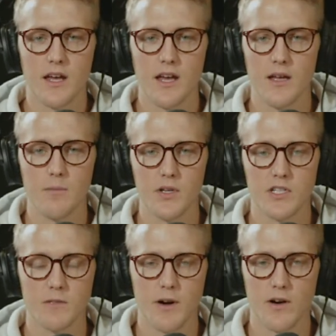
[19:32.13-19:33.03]
a
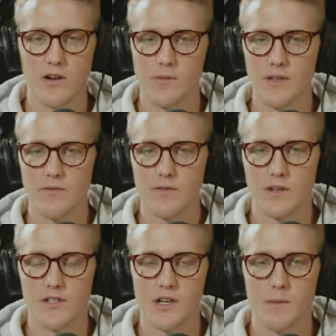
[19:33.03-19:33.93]
purchase power agreement for
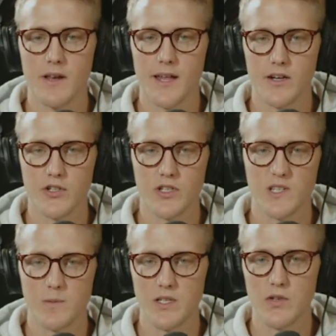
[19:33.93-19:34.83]
a certain amount of energy
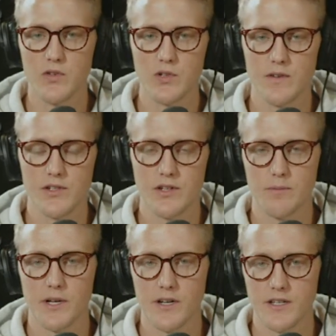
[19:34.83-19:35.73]
to be used over a
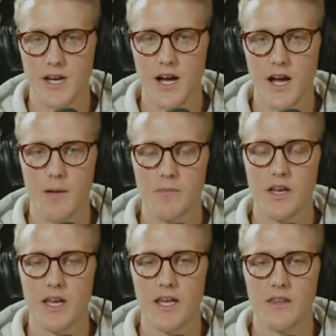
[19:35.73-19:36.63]
certain period of time,
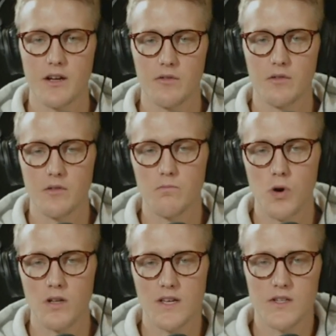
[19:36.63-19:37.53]
and they're
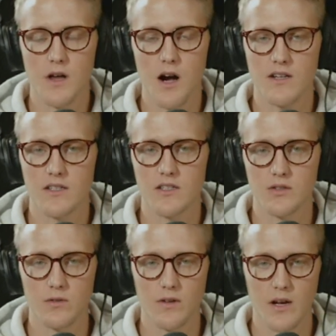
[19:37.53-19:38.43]
more or less locked
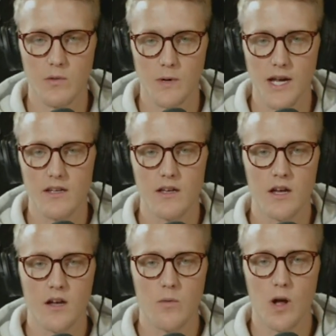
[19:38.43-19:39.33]
into a rate,
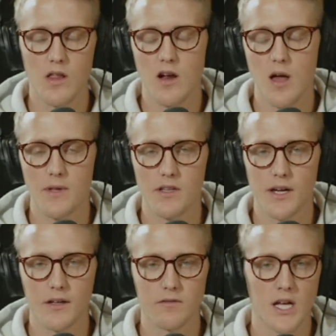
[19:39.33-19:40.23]
whether that be
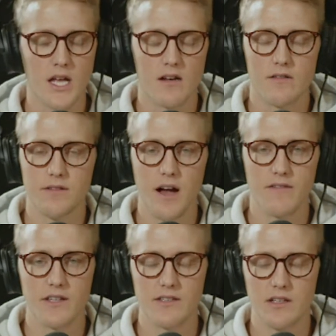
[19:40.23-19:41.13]
like five
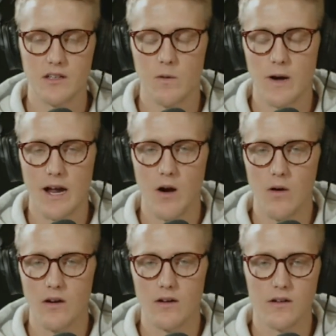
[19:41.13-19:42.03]
cents a kilowatt
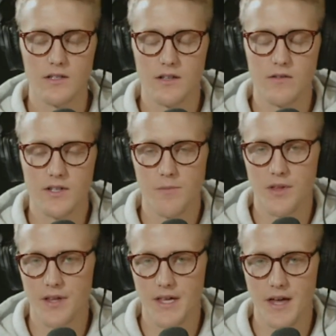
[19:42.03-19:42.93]
hour or or
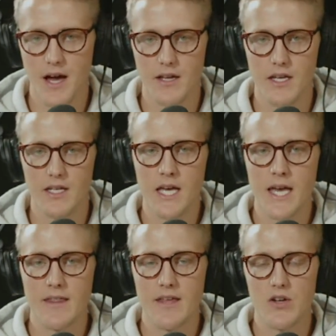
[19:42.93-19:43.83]
something like that. And
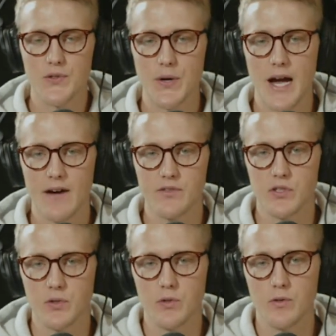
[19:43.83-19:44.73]
they also have
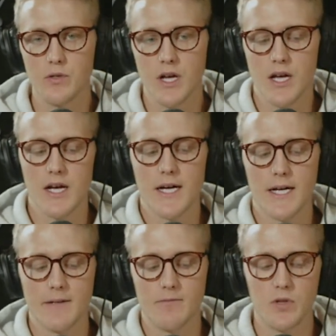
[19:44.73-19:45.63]
to
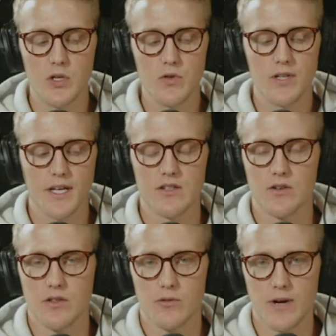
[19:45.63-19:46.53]
uh, use like a
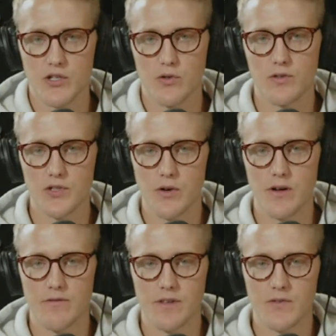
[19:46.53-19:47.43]
certain threshold. So
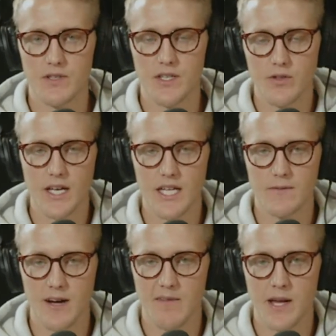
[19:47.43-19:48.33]
if this facility has
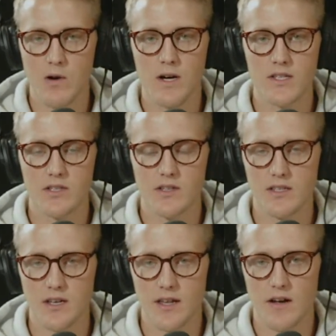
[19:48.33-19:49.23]
five megawatts and they
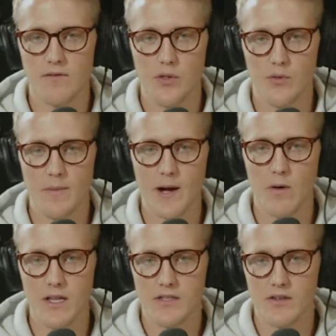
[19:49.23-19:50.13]
sign on for three
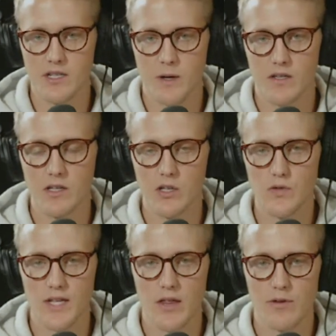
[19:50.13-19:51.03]
megawatts, they're expected to
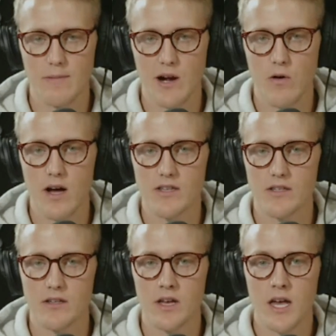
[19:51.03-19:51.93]
use that three megawatts
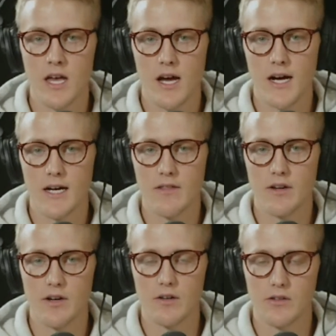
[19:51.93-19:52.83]
and uh,
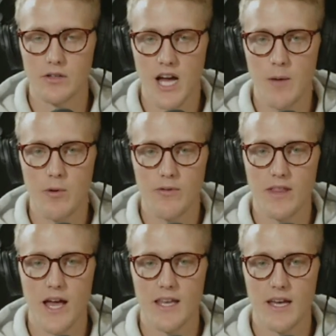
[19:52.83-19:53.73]
they're they're liable for
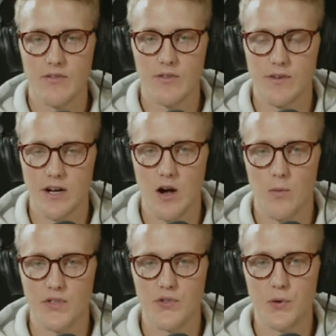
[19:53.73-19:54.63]
that, and they have to figure out
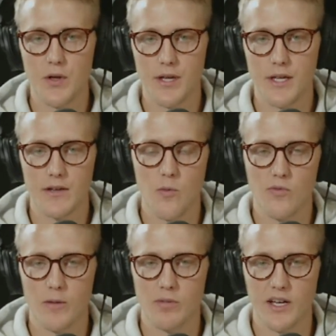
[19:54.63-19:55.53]
what to do with it.
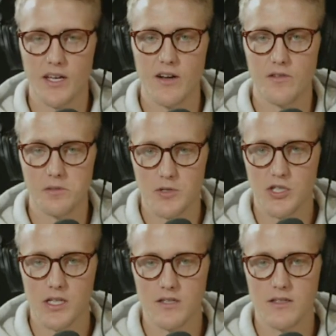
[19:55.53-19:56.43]
Hopefully, plug in all those
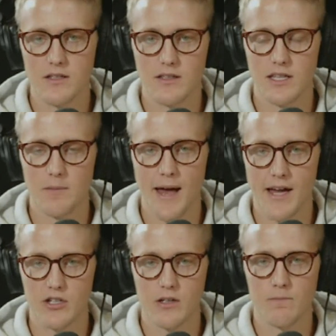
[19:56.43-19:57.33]
machines and get them
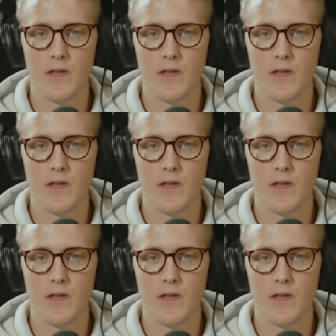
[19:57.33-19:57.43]
hashing.